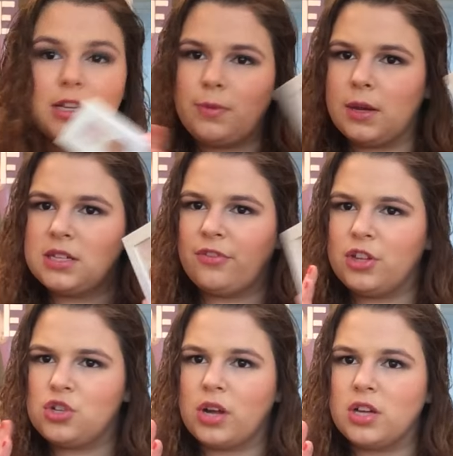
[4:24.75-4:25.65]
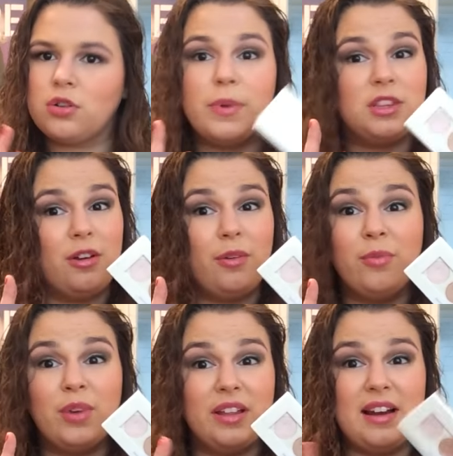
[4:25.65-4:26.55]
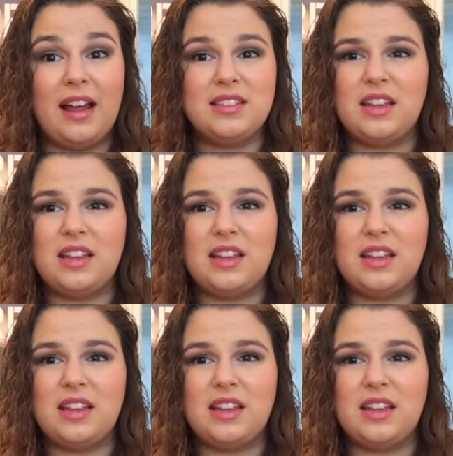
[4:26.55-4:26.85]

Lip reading: expensive for the drugstore, but they're really nice.